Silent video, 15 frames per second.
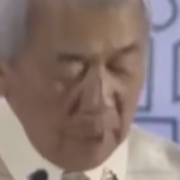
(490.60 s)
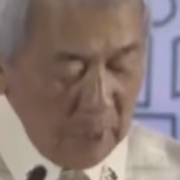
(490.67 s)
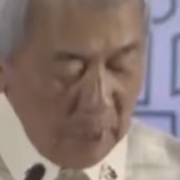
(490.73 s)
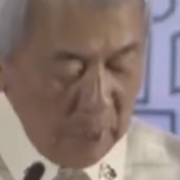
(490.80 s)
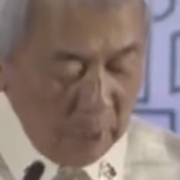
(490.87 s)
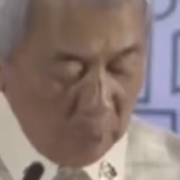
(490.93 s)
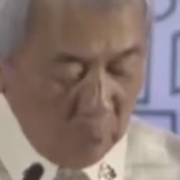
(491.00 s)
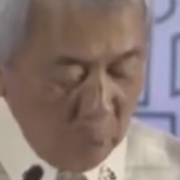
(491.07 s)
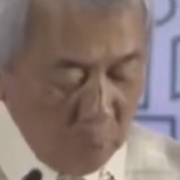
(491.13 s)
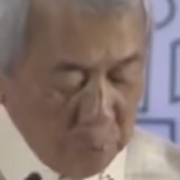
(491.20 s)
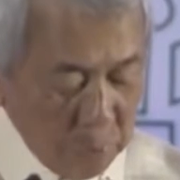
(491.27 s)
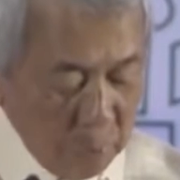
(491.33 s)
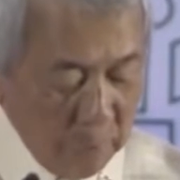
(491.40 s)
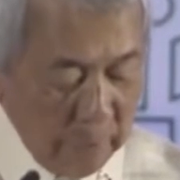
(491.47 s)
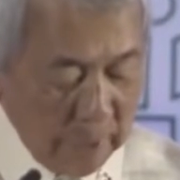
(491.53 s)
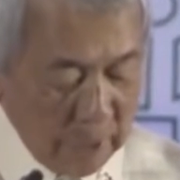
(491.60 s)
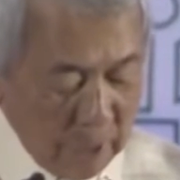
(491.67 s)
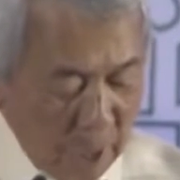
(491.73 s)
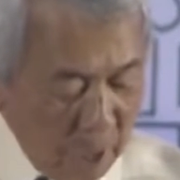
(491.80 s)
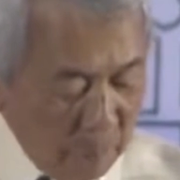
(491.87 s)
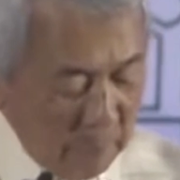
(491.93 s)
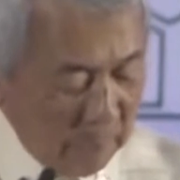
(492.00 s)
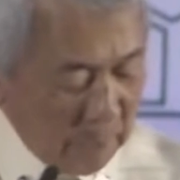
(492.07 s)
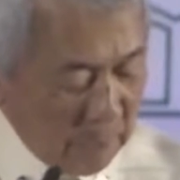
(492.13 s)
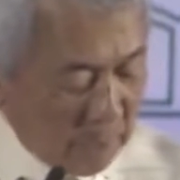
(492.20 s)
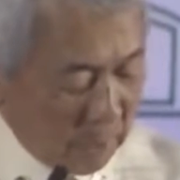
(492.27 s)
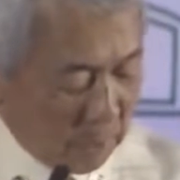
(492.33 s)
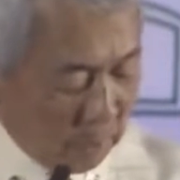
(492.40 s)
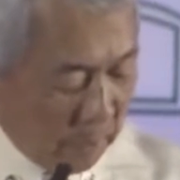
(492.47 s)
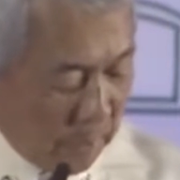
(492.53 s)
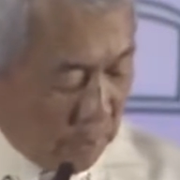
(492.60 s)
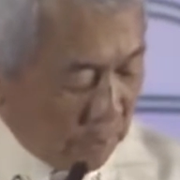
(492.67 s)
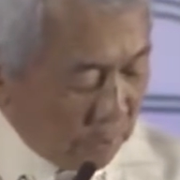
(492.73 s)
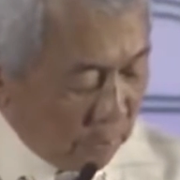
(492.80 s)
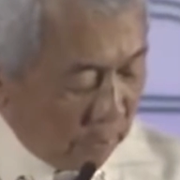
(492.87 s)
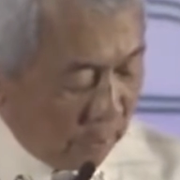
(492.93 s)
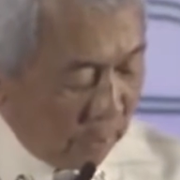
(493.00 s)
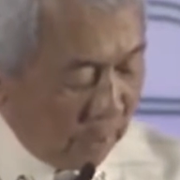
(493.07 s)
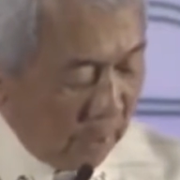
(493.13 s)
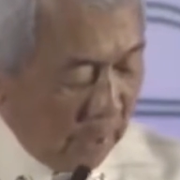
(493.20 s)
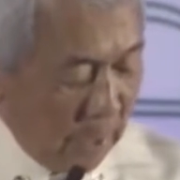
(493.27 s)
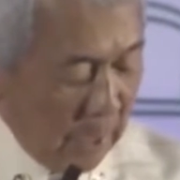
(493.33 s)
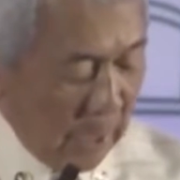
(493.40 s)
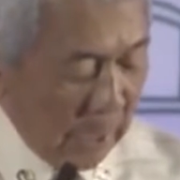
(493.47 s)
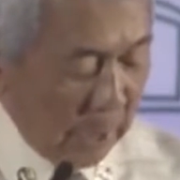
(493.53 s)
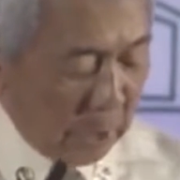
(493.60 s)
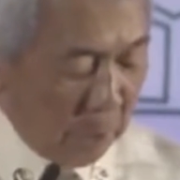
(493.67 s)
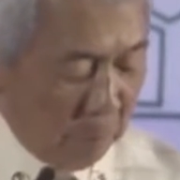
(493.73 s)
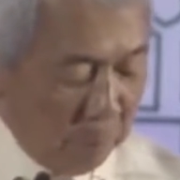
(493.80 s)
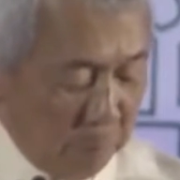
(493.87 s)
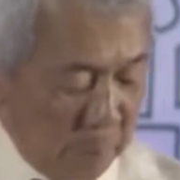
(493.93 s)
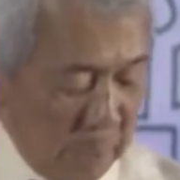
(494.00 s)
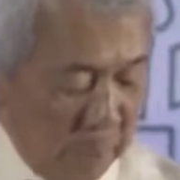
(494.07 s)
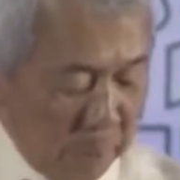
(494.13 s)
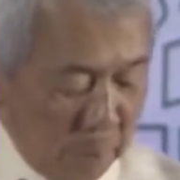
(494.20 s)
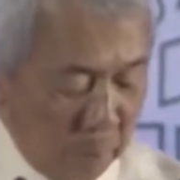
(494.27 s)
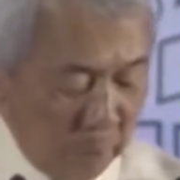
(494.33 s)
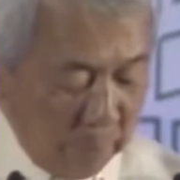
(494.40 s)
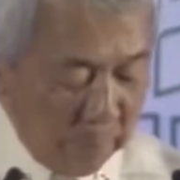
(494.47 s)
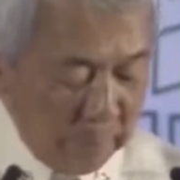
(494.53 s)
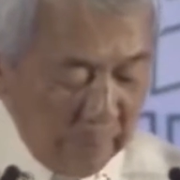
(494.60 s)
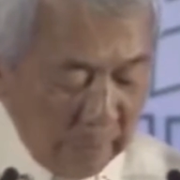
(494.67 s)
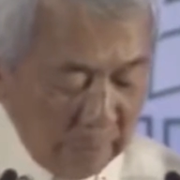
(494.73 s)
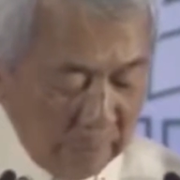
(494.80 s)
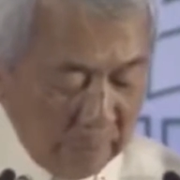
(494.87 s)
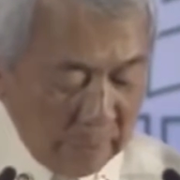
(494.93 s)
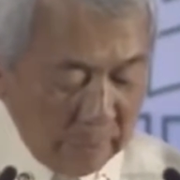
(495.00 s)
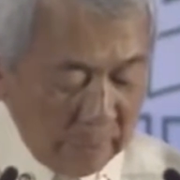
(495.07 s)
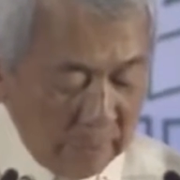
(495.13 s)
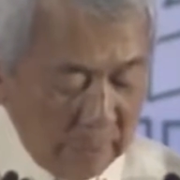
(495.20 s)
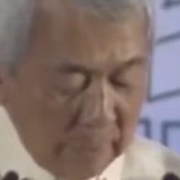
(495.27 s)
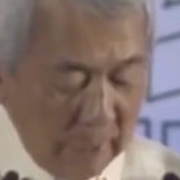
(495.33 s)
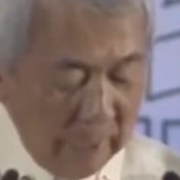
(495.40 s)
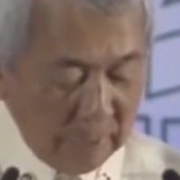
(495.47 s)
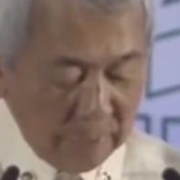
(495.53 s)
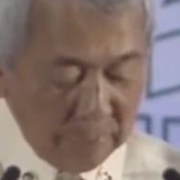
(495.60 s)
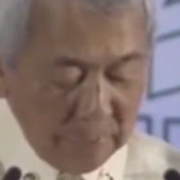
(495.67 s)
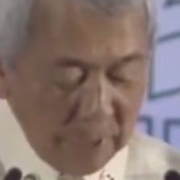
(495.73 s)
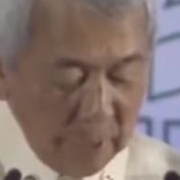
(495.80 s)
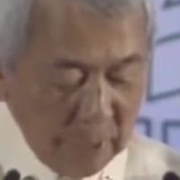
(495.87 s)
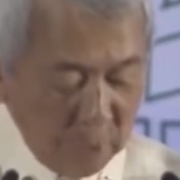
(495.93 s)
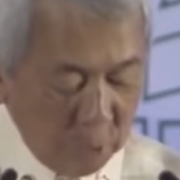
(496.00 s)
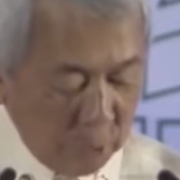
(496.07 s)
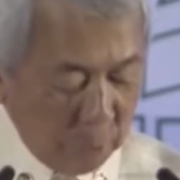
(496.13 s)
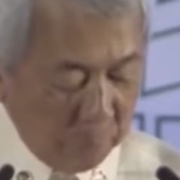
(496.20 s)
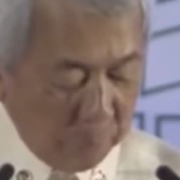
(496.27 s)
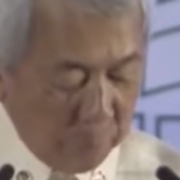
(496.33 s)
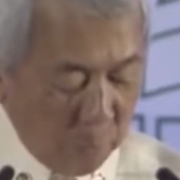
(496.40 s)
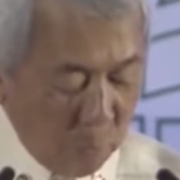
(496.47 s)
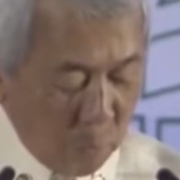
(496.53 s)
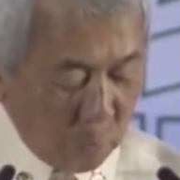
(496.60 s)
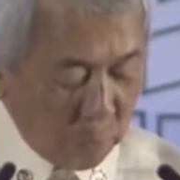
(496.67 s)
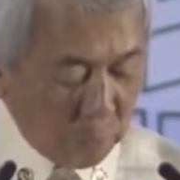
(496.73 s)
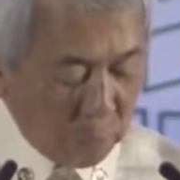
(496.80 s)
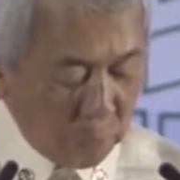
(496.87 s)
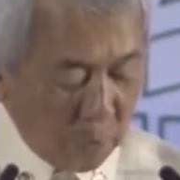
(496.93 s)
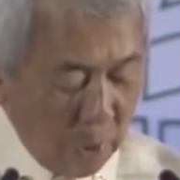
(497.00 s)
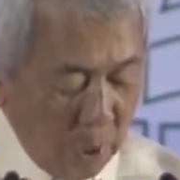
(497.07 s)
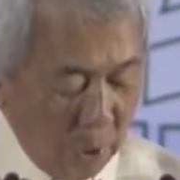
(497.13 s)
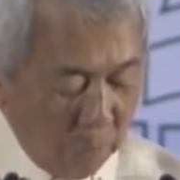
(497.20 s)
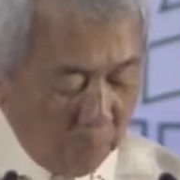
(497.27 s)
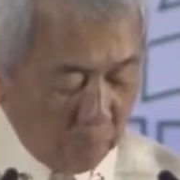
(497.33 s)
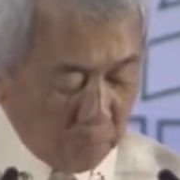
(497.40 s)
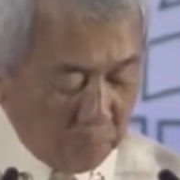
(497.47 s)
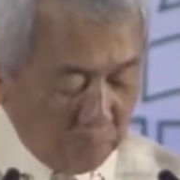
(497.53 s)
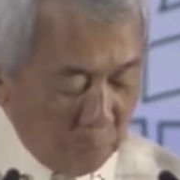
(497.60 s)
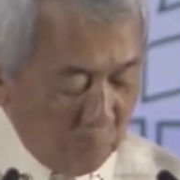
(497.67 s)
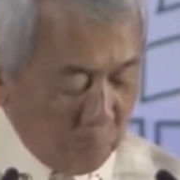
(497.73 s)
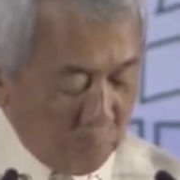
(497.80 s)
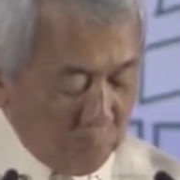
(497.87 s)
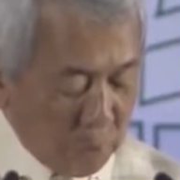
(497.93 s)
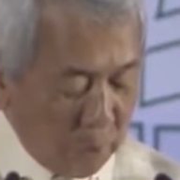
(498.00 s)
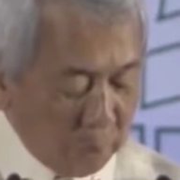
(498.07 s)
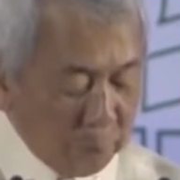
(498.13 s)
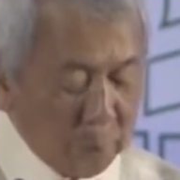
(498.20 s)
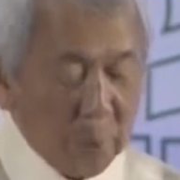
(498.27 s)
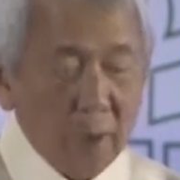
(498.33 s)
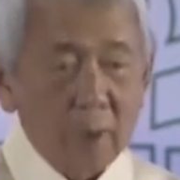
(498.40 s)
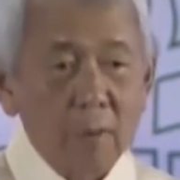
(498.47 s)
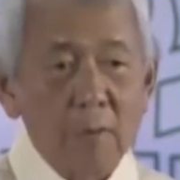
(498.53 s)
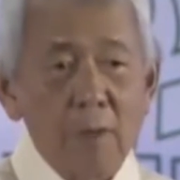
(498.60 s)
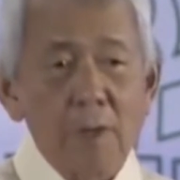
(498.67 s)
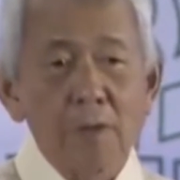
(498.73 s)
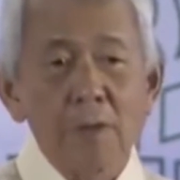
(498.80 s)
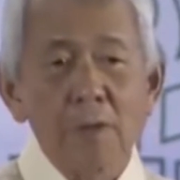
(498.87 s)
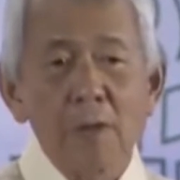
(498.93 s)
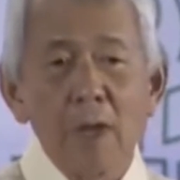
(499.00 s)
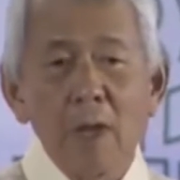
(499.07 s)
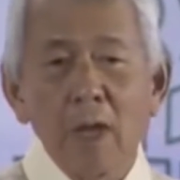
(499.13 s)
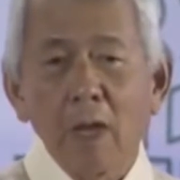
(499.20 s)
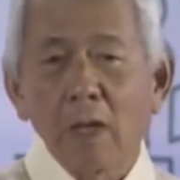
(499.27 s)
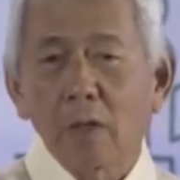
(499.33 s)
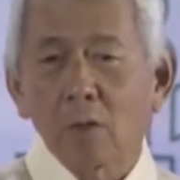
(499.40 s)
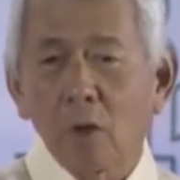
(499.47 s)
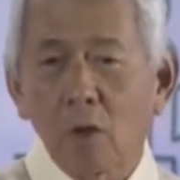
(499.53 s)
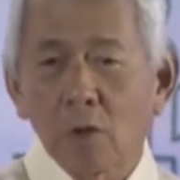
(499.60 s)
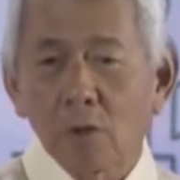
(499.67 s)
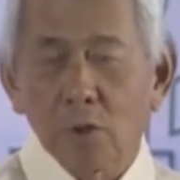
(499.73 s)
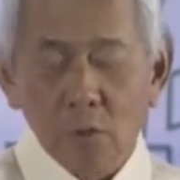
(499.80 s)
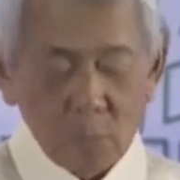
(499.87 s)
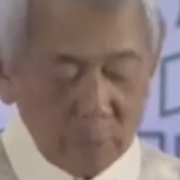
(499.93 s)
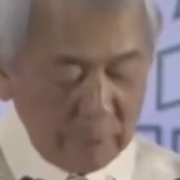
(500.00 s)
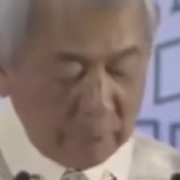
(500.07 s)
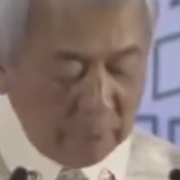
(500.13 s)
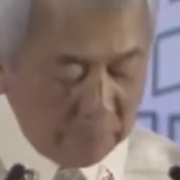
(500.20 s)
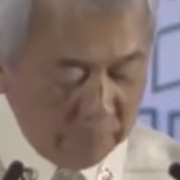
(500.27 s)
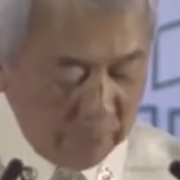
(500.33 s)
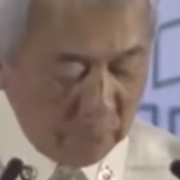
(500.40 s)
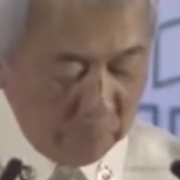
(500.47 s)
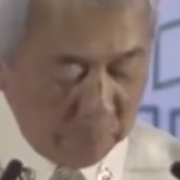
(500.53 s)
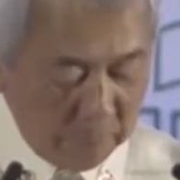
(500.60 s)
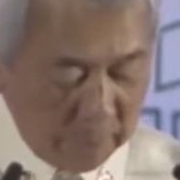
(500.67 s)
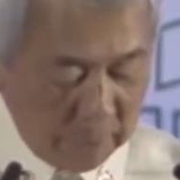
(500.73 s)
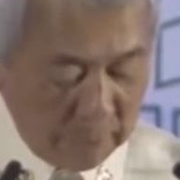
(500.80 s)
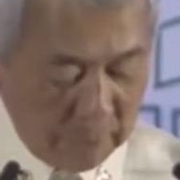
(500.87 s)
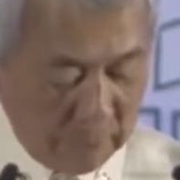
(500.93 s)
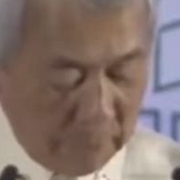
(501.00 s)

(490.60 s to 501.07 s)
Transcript: closer economic integration, and a people-oriented and centered approach for social progress and cultural development.